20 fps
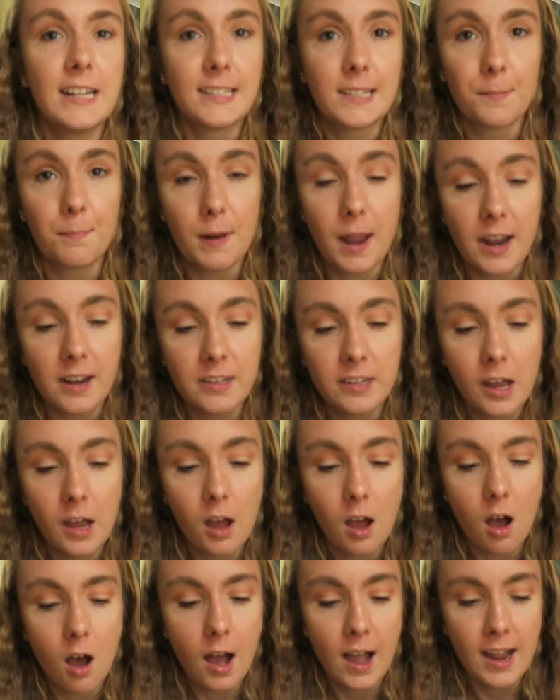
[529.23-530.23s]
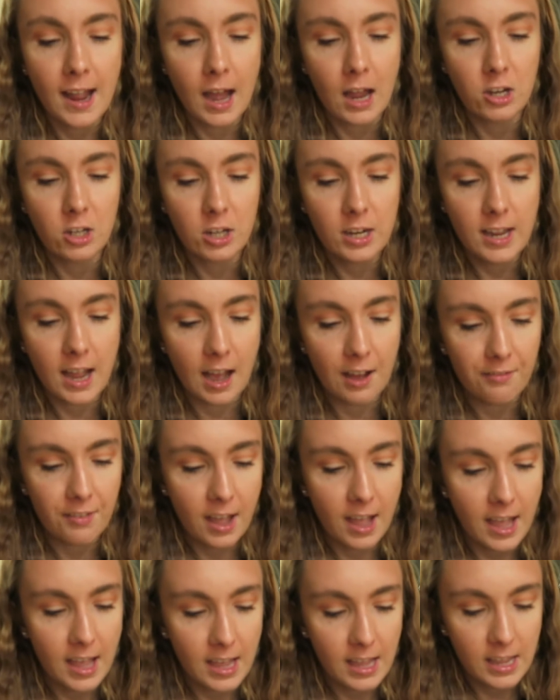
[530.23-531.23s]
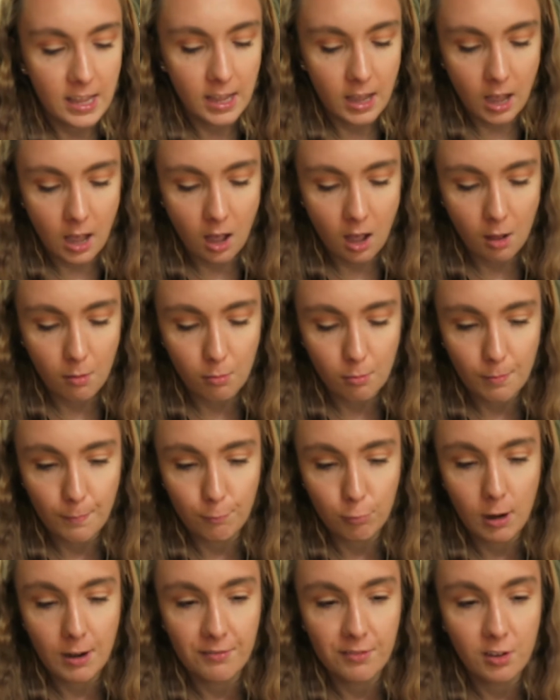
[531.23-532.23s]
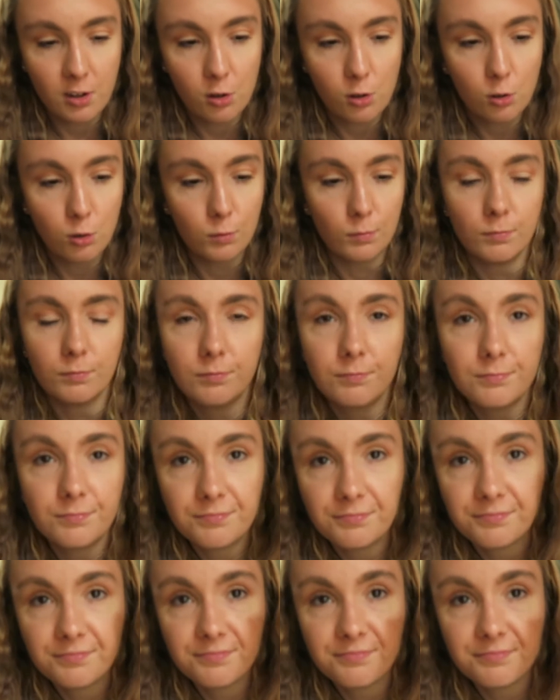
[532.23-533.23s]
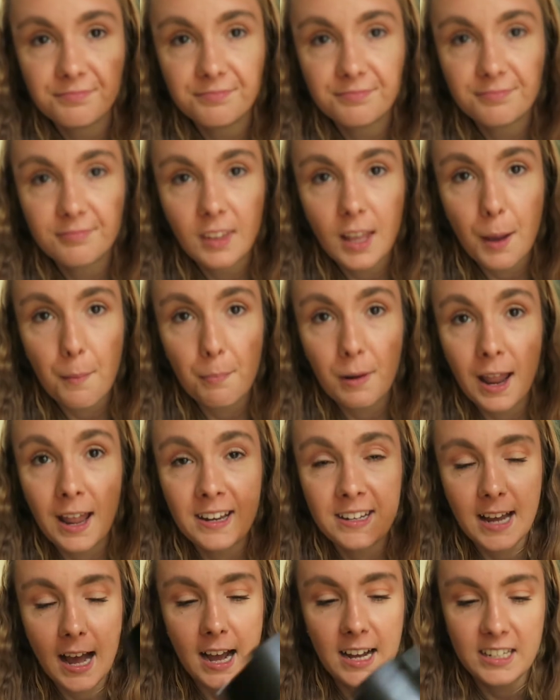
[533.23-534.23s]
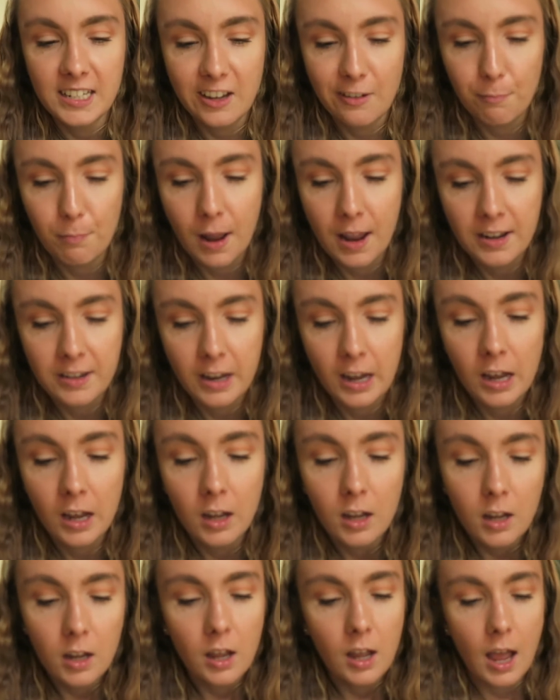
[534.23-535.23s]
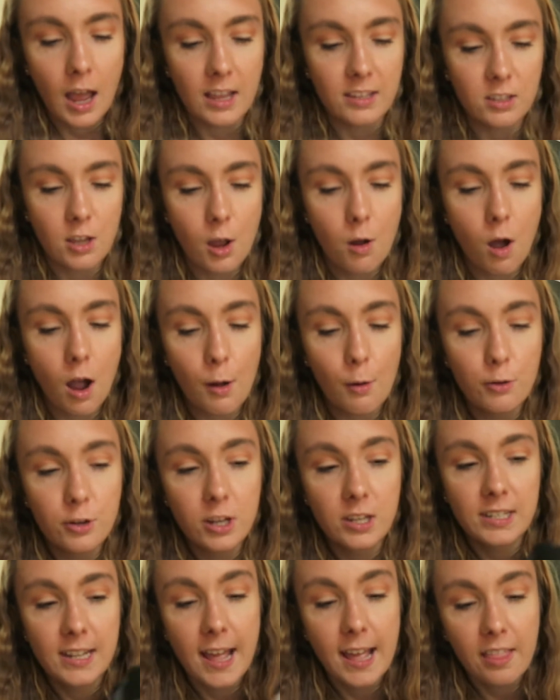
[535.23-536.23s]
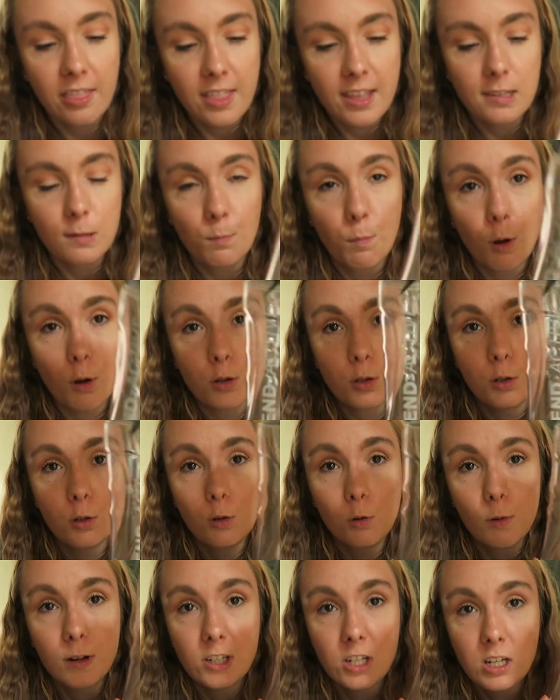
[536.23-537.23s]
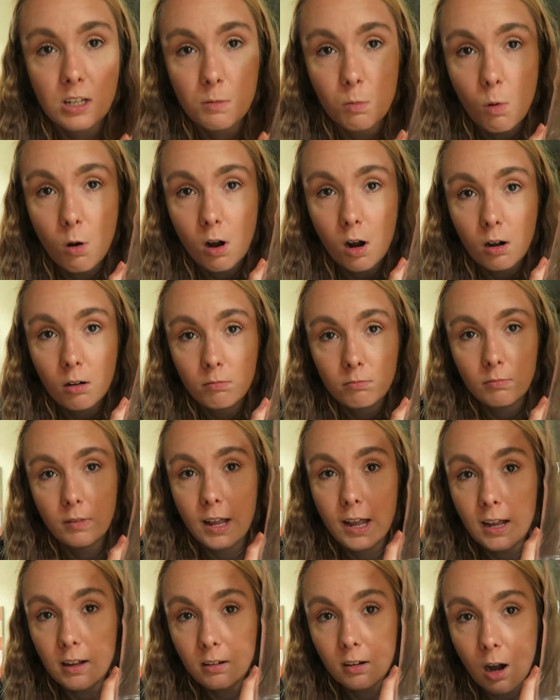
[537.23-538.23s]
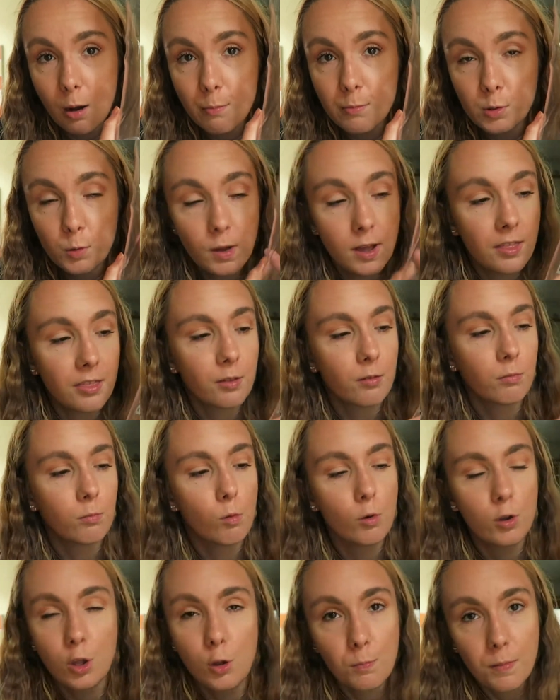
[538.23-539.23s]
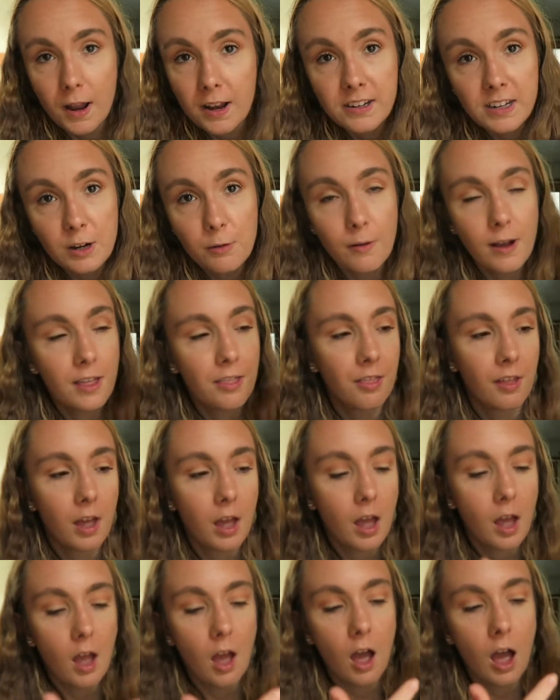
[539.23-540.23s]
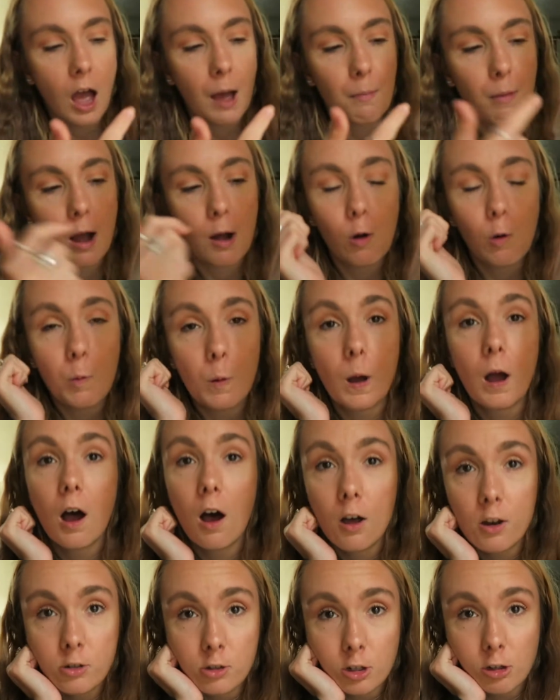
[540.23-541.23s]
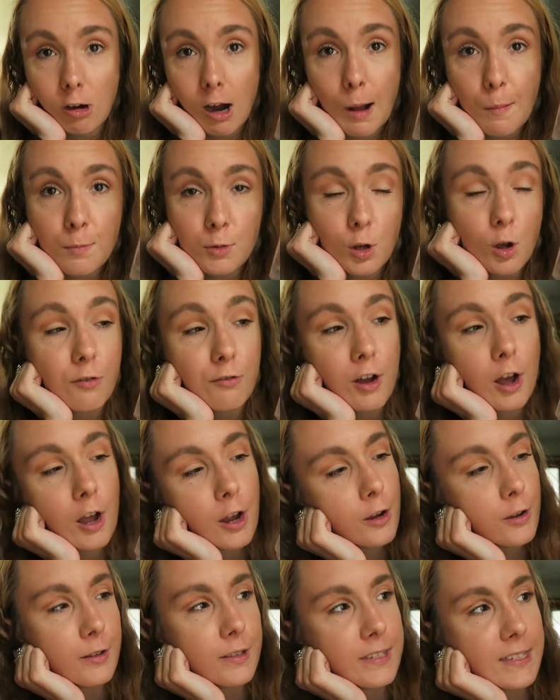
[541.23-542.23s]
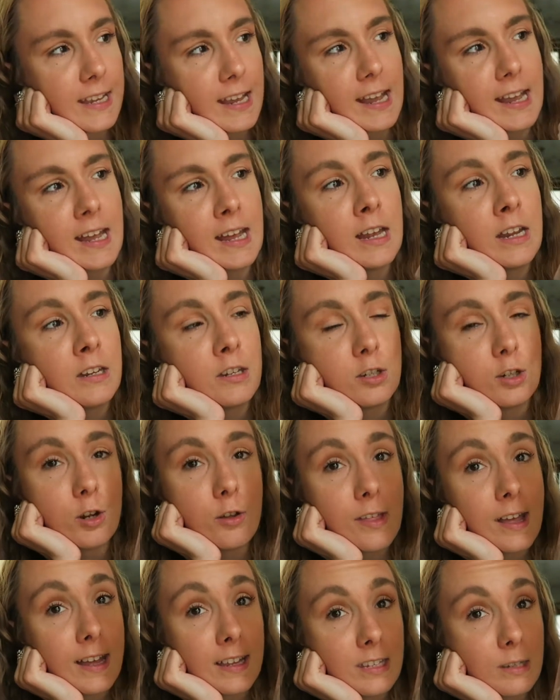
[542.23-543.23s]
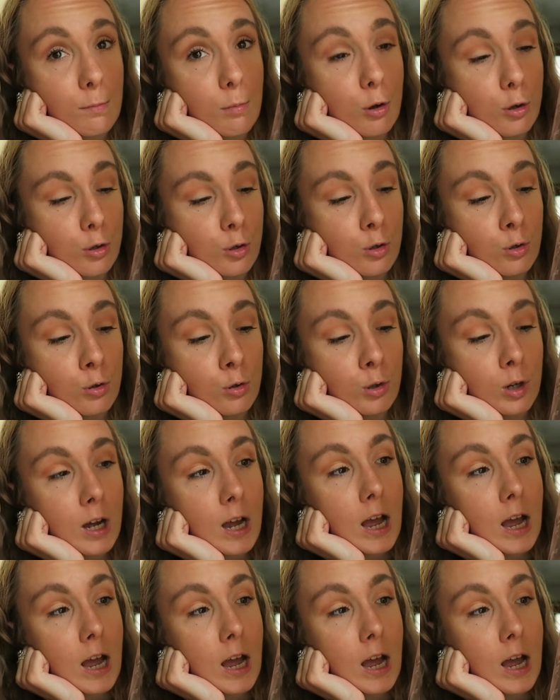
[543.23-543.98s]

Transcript: is a blender. I actually have a Breville Blend Active blender, so I will just take this bottle, which is what it comes with, what you blend it with. I will put 100 grams of oats into this bottle,